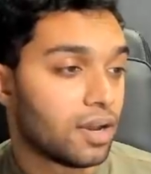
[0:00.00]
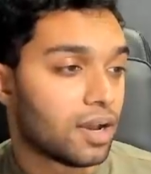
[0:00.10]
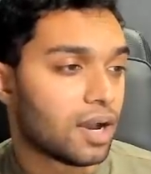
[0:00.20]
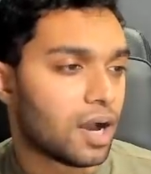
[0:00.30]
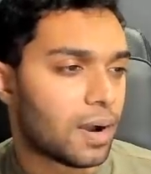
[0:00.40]

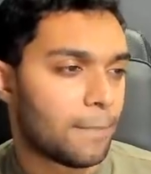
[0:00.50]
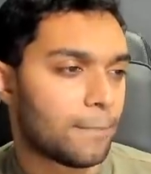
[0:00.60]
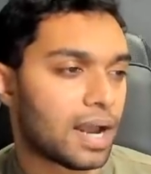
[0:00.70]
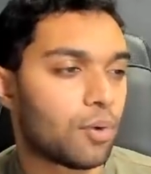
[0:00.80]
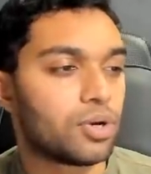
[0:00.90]

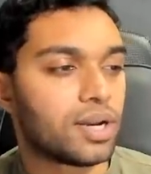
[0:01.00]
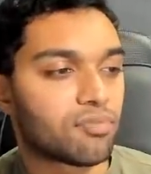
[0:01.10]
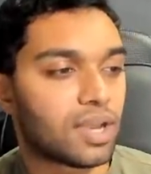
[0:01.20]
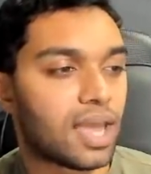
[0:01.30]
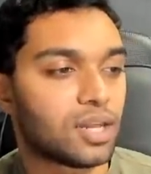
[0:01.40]
But I would
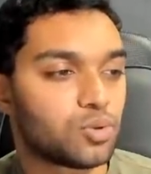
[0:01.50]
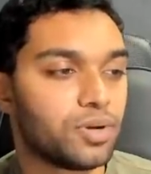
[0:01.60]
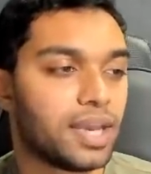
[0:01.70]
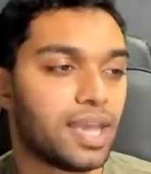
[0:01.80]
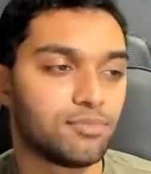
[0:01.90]
never get into a
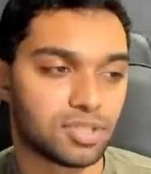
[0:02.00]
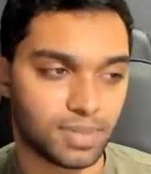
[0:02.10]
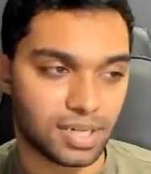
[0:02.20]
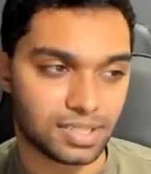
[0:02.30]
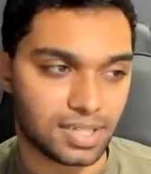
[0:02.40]
game just
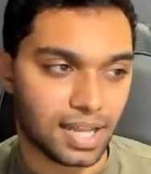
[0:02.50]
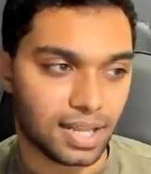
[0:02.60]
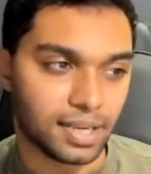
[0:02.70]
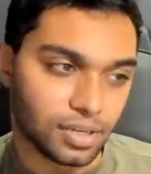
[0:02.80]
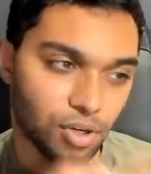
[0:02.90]
because it's got
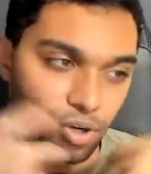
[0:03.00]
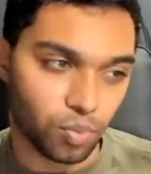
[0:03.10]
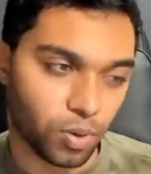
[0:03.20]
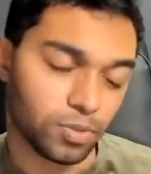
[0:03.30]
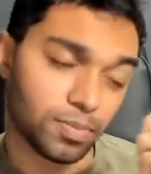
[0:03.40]
like good
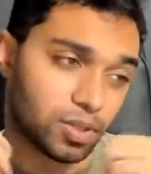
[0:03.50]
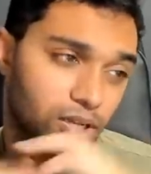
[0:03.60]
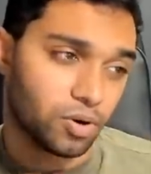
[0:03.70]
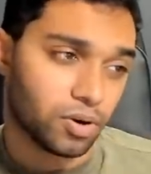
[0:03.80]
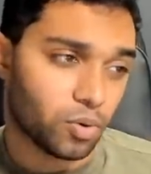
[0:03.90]
world
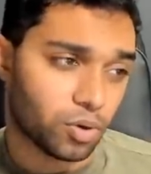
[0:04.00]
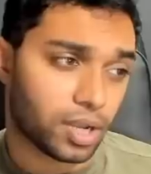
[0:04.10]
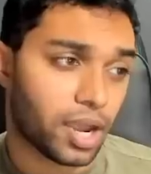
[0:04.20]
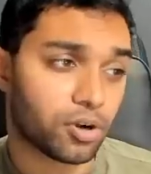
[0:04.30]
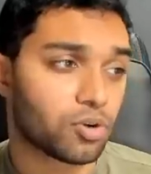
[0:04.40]
building or
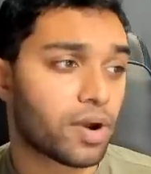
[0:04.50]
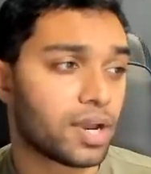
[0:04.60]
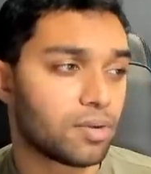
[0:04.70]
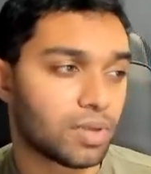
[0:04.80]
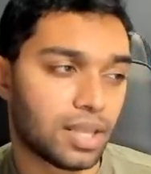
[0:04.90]
character
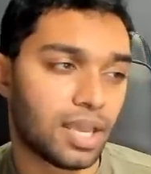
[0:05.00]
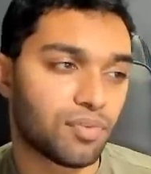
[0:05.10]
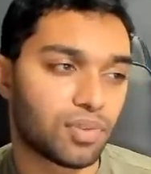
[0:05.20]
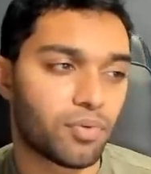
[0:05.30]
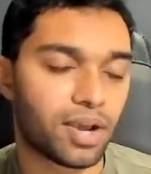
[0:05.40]
writing. But thank you
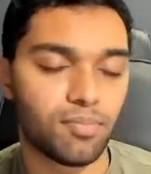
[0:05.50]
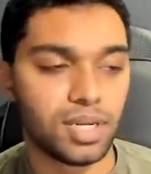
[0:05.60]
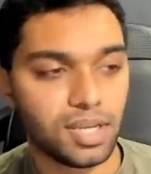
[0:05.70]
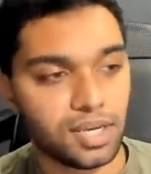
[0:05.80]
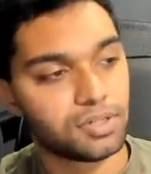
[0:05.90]
for the
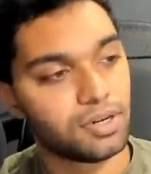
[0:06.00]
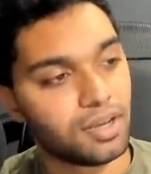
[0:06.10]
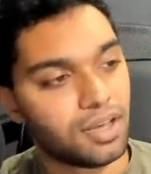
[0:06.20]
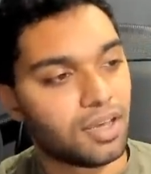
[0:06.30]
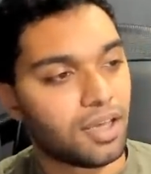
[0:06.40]
recommendation.
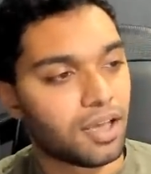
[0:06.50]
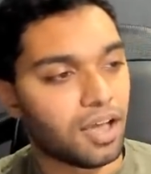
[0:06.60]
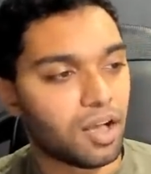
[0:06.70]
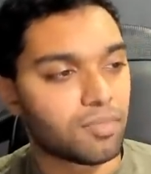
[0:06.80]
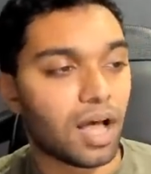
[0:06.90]

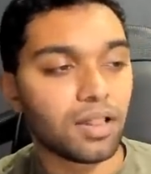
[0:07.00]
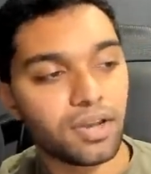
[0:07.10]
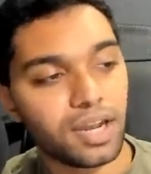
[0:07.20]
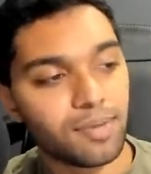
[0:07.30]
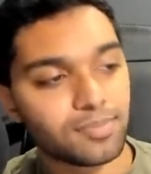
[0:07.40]
I'll look
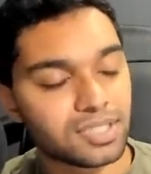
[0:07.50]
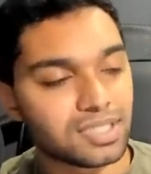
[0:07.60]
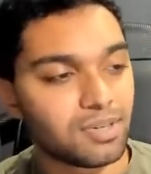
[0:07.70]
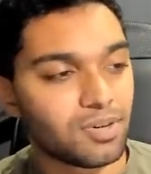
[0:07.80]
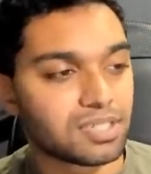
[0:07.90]
it up just to
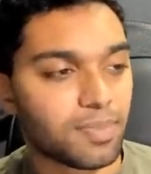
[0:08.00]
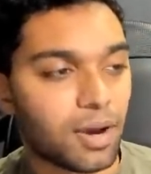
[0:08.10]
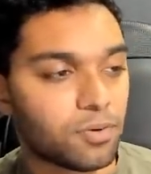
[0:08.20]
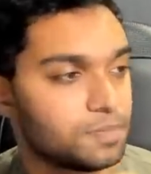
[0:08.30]
see what it's about.